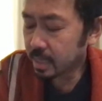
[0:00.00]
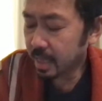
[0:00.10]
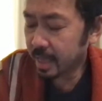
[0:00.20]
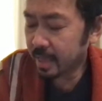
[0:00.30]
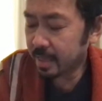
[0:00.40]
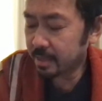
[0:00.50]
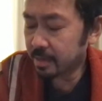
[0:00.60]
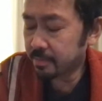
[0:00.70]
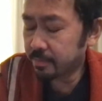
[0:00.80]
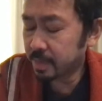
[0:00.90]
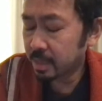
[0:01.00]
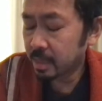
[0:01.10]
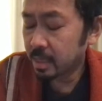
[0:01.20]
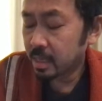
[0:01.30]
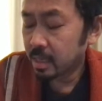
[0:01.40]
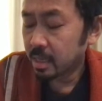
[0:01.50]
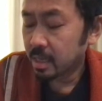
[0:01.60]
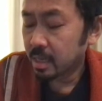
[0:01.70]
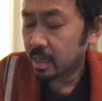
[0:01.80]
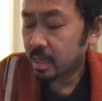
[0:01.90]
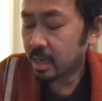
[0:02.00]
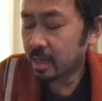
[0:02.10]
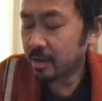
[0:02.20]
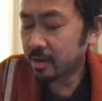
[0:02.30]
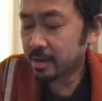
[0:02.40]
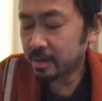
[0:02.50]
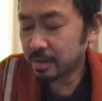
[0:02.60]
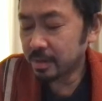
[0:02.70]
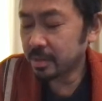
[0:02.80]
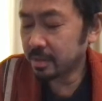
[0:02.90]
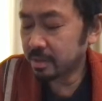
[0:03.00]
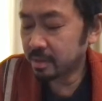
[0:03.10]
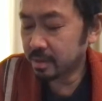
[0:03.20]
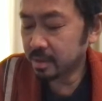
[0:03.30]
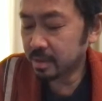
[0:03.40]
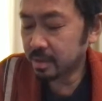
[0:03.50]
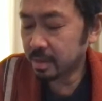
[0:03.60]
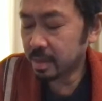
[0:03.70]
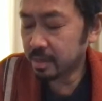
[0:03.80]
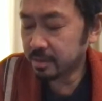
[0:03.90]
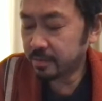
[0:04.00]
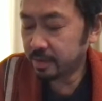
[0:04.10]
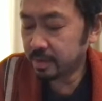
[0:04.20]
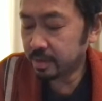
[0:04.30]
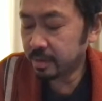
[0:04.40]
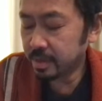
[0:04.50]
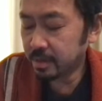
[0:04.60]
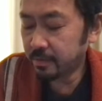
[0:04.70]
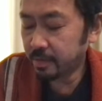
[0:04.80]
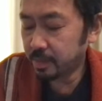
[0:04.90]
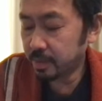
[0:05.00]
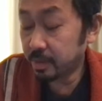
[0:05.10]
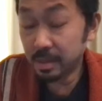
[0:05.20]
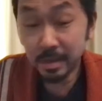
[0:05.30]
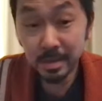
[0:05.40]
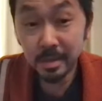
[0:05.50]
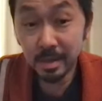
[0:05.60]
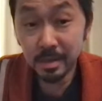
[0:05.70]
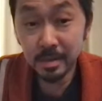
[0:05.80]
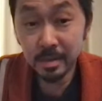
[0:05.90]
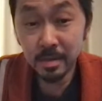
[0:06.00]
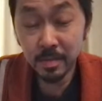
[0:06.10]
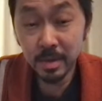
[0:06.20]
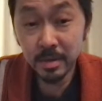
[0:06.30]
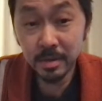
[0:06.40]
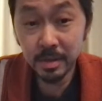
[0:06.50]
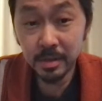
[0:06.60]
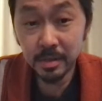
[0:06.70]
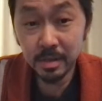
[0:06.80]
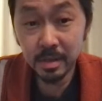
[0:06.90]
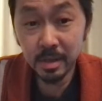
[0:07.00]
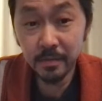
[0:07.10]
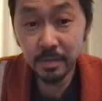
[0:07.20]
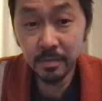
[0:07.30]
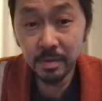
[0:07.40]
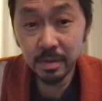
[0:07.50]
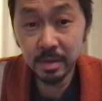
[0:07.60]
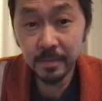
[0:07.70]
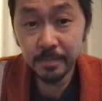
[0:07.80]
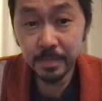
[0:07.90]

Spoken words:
And Erica goes, you look like you're feeling pretty good. I was like, "No, my energies are good. I feel really good."